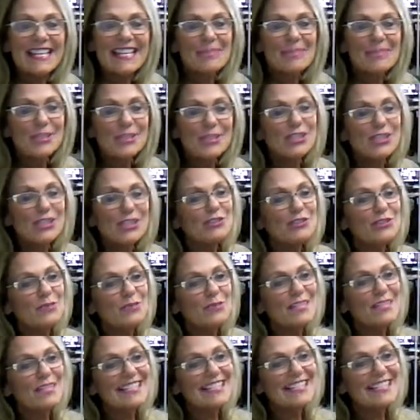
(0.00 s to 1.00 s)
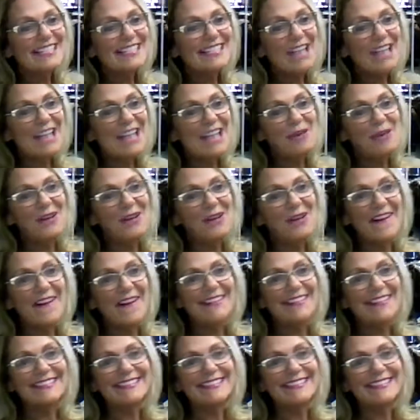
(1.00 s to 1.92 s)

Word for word: with Juice Plus in the Tower Garden.